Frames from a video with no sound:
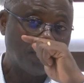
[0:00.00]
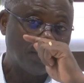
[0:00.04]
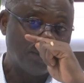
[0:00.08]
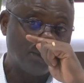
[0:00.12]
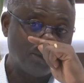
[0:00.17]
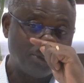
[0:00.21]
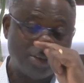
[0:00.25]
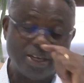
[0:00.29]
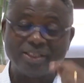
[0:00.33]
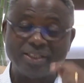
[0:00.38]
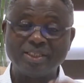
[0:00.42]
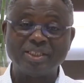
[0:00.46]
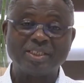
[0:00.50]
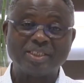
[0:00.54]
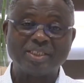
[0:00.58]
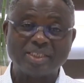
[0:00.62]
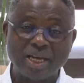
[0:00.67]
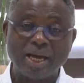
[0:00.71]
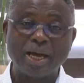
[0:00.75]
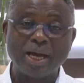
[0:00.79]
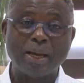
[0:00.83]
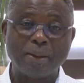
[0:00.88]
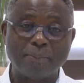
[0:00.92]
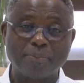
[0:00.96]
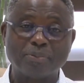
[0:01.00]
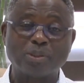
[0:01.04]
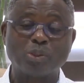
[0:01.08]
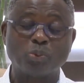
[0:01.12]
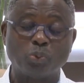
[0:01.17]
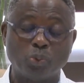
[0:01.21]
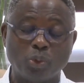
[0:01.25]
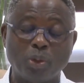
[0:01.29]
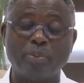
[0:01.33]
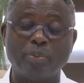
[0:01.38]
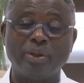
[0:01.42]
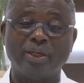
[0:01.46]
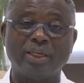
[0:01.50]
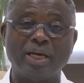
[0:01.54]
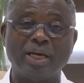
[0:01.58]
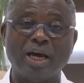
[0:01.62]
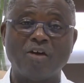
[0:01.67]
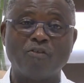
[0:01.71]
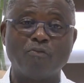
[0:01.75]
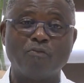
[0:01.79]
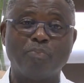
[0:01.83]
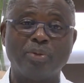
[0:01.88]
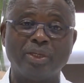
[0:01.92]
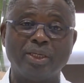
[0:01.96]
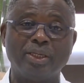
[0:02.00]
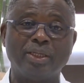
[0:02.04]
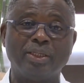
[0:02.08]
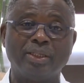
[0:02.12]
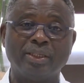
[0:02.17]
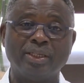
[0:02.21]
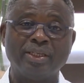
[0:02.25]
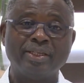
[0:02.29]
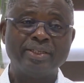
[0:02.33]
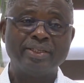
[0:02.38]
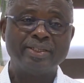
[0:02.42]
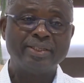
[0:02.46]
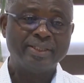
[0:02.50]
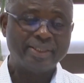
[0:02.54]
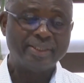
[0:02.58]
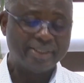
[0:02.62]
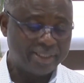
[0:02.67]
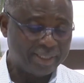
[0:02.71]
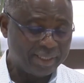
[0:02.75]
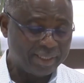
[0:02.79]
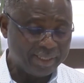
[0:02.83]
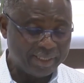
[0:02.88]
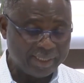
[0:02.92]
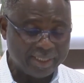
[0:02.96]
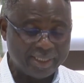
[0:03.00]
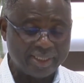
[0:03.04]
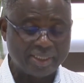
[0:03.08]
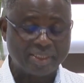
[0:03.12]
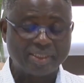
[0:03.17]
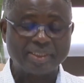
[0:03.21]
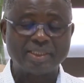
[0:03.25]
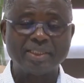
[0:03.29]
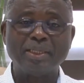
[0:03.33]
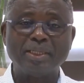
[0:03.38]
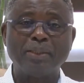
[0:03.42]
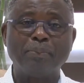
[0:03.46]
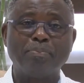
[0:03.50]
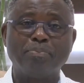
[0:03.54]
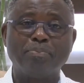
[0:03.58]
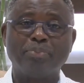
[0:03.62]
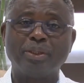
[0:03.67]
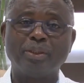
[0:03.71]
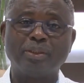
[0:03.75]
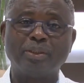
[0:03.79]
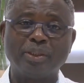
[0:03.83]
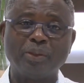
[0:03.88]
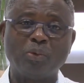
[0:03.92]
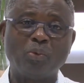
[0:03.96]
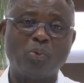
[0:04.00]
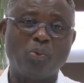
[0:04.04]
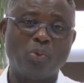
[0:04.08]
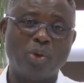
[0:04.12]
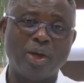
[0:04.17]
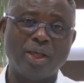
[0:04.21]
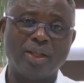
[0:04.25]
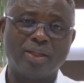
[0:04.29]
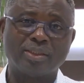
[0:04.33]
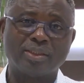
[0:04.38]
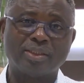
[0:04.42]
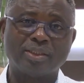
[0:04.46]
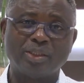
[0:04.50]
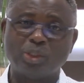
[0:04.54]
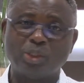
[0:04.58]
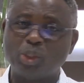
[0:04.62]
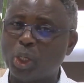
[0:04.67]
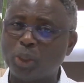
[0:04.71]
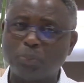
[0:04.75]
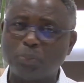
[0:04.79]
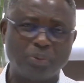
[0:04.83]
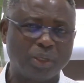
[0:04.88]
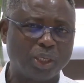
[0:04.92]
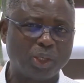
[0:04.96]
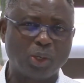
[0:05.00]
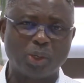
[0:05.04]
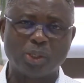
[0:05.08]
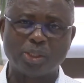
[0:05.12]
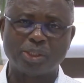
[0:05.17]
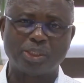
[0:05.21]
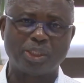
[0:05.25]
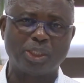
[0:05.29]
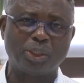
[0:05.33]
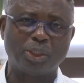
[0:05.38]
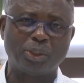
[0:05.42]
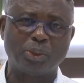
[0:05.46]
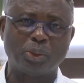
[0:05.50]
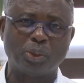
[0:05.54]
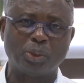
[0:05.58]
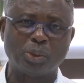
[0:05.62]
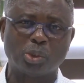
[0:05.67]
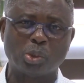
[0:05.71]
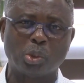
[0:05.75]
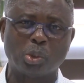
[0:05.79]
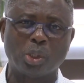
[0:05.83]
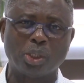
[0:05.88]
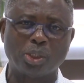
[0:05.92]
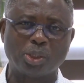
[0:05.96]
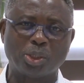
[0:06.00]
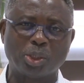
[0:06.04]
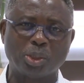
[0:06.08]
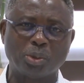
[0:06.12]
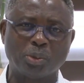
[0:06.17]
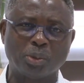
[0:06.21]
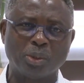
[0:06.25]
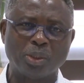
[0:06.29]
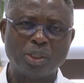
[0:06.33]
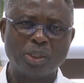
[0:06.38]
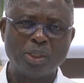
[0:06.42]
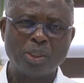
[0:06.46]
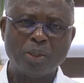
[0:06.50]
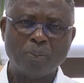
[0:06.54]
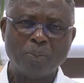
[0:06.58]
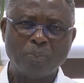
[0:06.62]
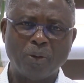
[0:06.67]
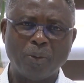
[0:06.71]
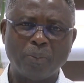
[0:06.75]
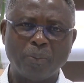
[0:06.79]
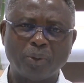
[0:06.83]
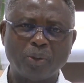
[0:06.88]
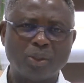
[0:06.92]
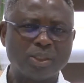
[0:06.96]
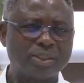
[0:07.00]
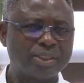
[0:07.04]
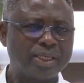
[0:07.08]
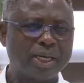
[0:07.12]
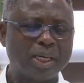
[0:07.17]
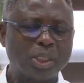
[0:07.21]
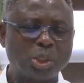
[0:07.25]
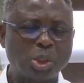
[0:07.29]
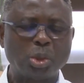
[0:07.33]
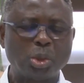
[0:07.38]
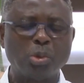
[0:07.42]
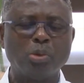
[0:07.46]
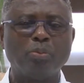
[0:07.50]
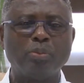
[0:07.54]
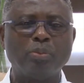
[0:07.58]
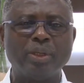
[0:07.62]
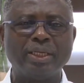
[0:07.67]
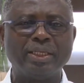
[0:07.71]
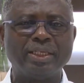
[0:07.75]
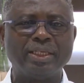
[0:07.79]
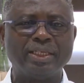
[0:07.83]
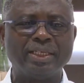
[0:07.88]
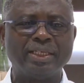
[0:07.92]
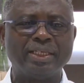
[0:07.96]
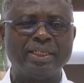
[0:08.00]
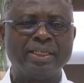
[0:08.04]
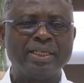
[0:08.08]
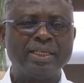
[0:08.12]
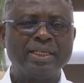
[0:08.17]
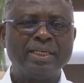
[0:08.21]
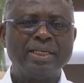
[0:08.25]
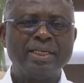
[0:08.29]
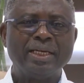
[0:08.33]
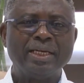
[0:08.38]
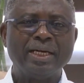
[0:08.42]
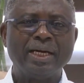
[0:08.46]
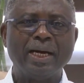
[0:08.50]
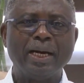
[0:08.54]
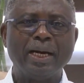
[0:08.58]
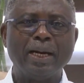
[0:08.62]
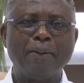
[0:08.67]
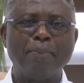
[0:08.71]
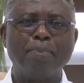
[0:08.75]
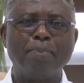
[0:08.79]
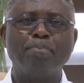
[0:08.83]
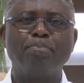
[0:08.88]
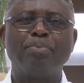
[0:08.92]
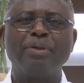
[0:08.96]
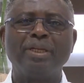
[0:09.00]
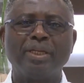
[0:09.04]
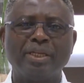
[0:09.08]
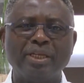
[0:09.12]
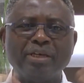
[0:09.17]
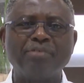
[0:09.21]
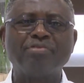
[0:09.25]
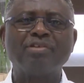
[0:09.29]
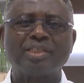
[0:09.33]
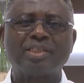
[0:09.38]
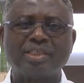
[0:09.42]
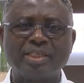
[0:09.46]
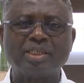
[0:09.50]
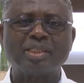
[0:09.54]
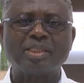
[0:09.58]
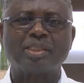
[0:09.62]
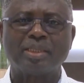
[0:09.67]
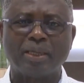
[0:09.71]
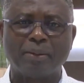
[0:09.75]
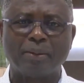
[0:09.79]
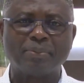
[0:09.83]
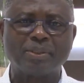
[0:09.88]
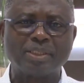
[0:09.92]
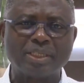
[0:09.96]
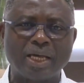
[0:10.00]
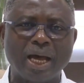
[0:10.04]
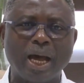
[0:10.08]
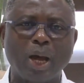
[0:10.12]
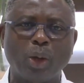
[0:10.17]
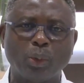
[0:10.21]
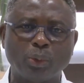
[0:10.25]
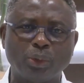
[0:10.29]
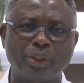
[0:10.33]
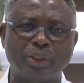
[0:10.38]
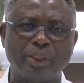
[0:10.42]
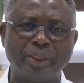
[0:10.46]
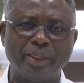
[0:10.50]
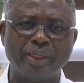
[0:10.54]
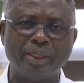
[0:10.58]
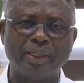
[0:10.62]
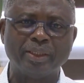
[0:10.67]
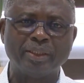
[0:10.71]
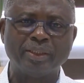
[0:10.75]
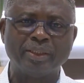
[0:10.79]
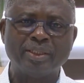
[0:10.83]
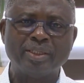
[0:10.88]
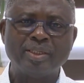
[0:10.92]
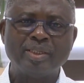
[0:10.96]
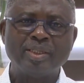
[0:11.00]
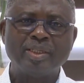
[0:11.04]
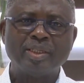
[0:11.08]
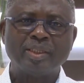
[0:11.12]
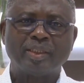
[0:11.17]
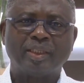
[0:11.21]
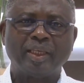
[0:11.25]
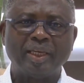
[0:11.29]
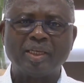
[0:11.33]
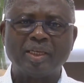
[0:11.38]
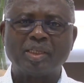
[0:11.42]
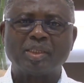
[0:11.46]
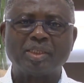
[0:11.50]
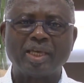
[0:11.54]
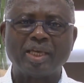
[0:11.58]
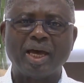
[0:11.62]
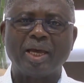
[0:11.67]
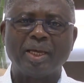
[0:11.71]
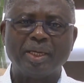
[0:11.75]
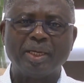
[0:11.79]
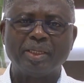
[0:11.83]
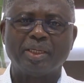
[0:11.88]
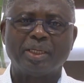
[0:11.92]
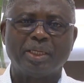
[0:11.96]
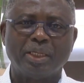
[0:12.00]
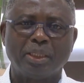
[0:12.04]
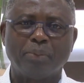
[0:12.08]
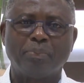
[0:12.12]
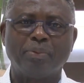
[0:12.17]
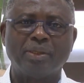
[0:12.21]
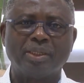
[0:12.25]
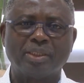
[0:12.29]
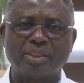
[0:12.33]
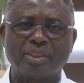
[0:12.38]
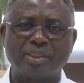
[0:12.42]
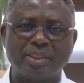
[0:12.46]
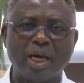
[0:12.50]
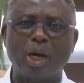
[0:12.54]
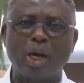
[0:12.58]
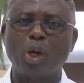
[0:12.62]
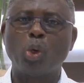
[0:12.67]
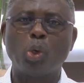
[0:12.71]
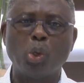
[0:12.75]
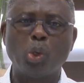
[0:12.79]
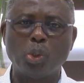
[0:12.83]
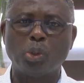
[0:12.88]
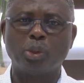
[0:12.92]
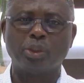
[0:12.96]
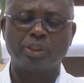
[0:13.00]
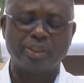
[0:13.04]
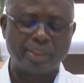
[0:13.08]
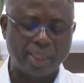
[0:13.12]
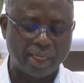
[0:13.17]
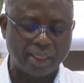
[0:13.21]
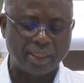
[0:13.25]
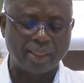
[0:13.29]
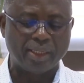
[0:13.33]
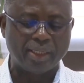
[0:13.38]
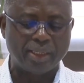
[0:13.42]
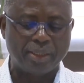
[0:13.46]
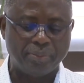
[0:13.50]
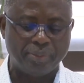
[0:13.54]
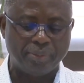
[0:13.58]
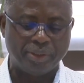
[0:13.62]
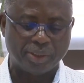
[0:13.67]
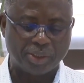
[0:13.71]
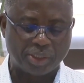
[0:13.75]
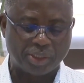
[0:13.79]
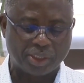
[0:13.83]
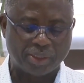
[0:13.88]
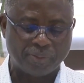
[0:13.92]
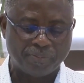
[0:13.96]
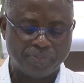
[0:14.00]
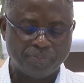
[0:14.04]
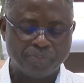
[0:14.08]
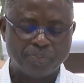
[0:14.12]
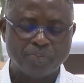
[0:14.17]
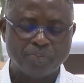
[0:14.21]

many times women have been the least in building wealth, not because they don't want to, but because there are too many belief systems out there, things that inhibit, that hold, that limit.